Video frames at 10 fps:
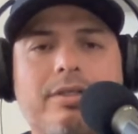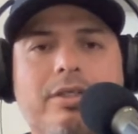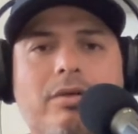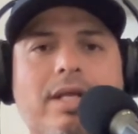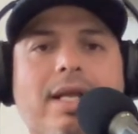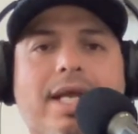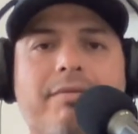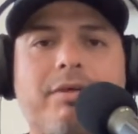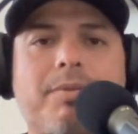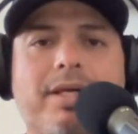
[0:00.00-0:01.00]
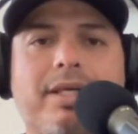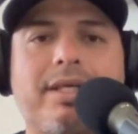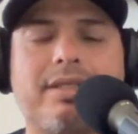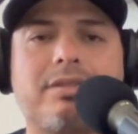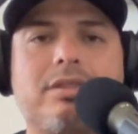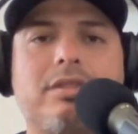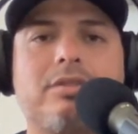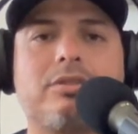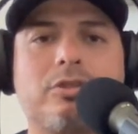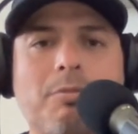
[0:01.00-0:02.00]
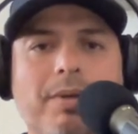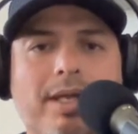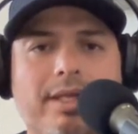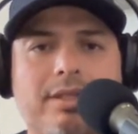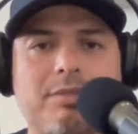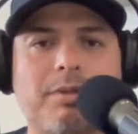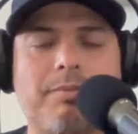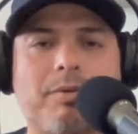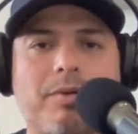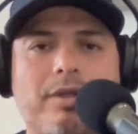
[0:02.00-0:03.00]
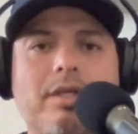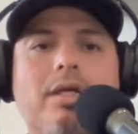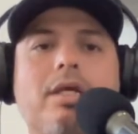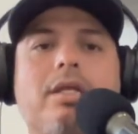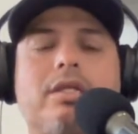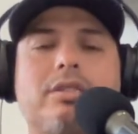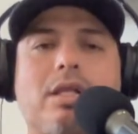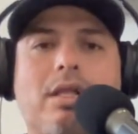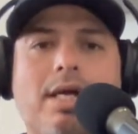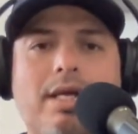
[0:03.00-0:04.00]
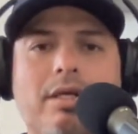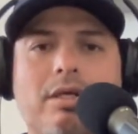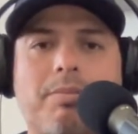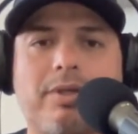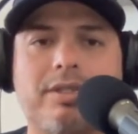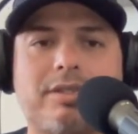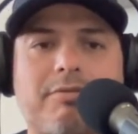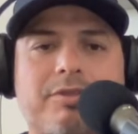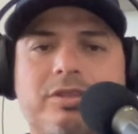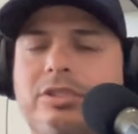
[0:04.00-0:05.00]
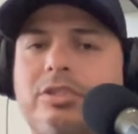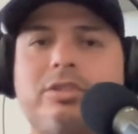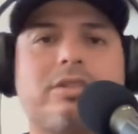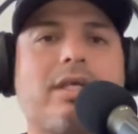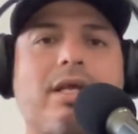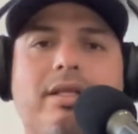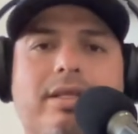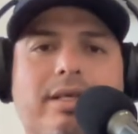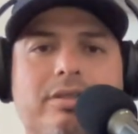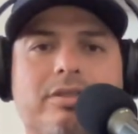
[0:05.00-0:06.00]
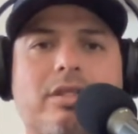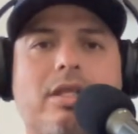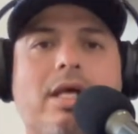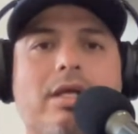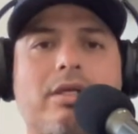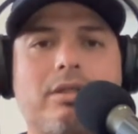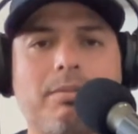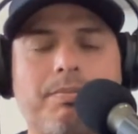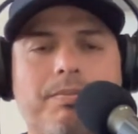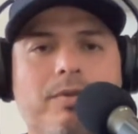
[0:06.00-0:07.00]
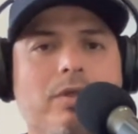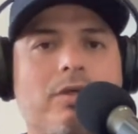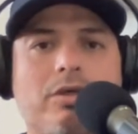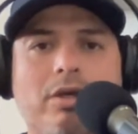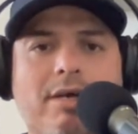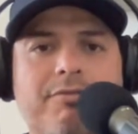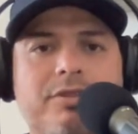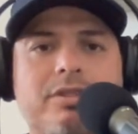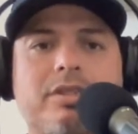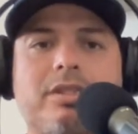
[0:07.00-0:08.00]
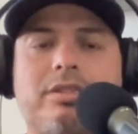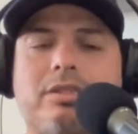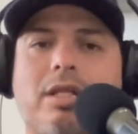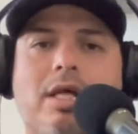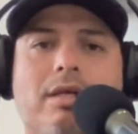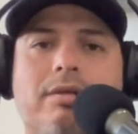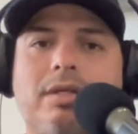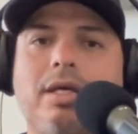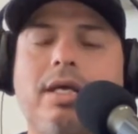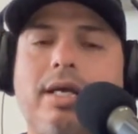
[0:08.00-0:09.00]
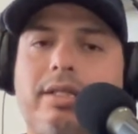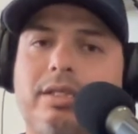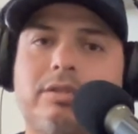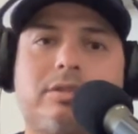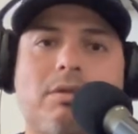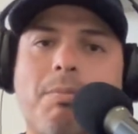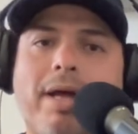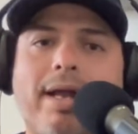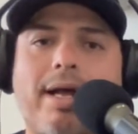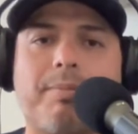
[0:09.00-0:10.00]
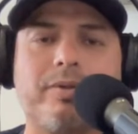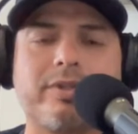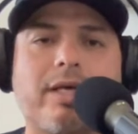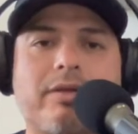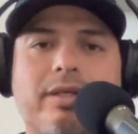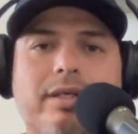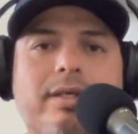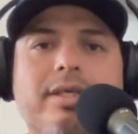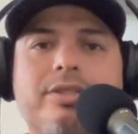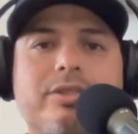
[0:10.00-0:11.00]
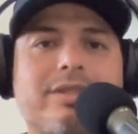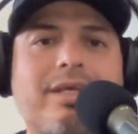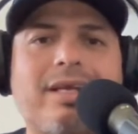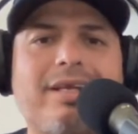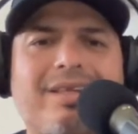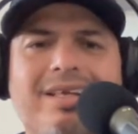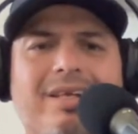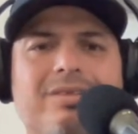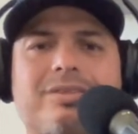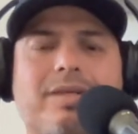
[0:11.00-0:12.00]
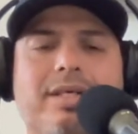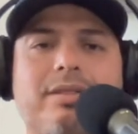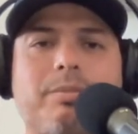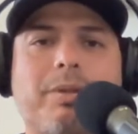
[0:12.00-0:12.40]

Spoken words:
You know, not everybody is stupid like these people were. There's a lot of good police officers. It's just like anything else. There's a lot of good officers, and there's some bad apples out there. Just like anything else, right?